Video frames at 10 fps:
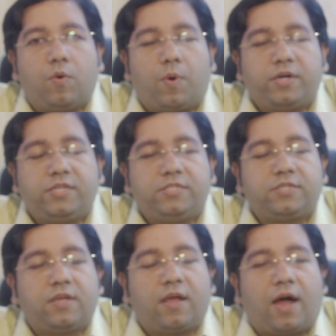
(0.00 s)
What
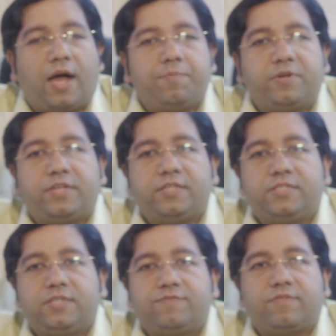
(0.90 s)
is
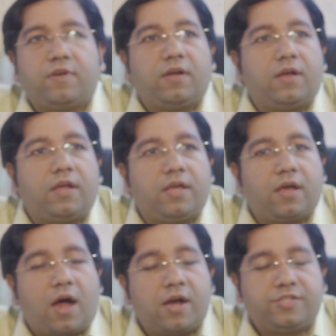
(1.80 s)
hypertensive
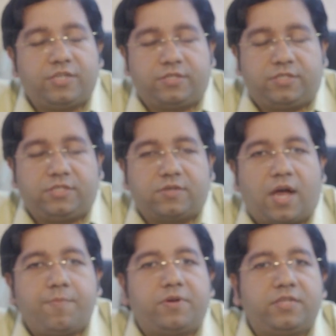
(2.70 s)
urgency?
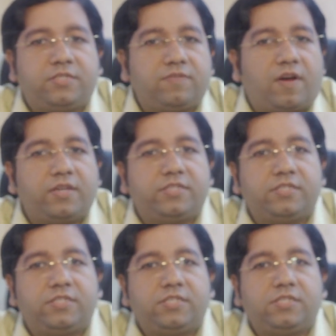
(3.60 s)
Hypertensive
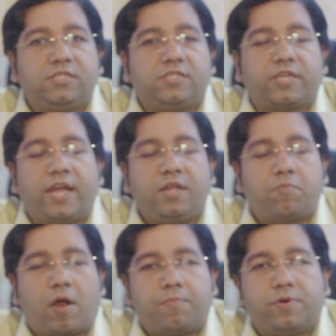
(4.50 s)
urgency is any
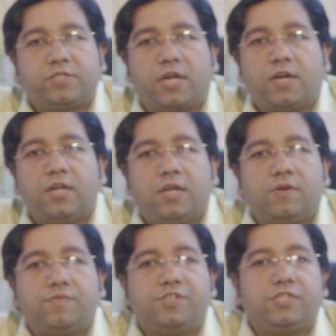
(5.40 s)
blood pressure
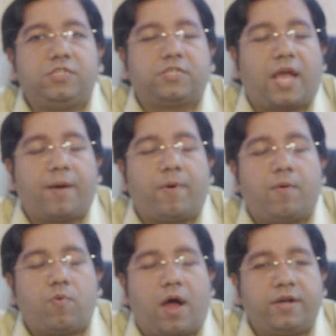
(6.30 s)
which is
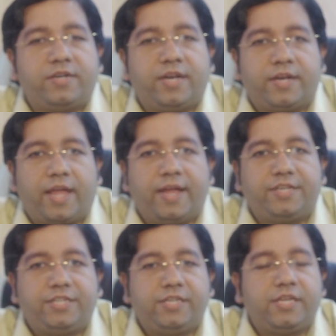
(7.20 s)
above
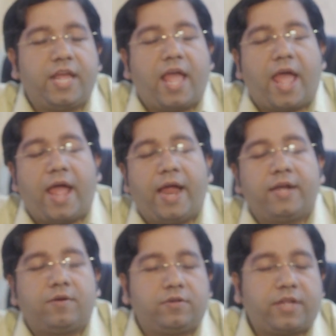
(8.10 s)
180
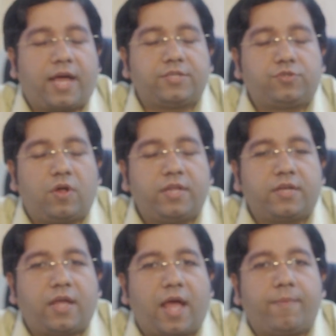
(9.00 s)
and diastolic
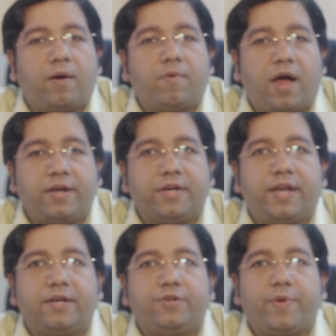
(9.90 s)
above
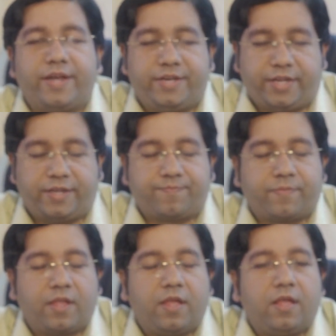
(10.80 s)
120.
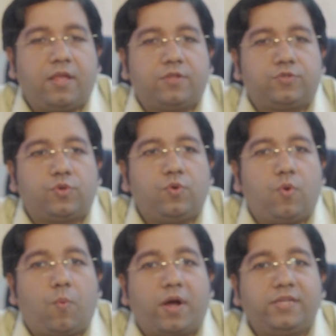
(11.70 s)

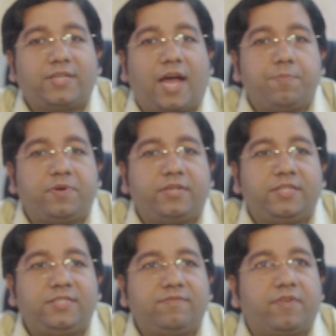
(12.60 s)
So what is
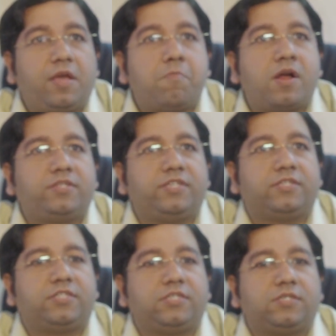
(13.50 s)
hypertensive
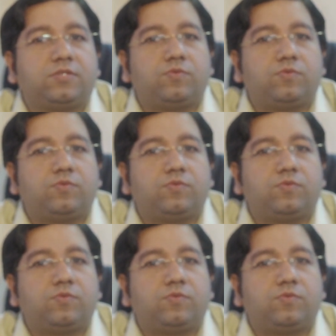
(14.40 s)
emergency?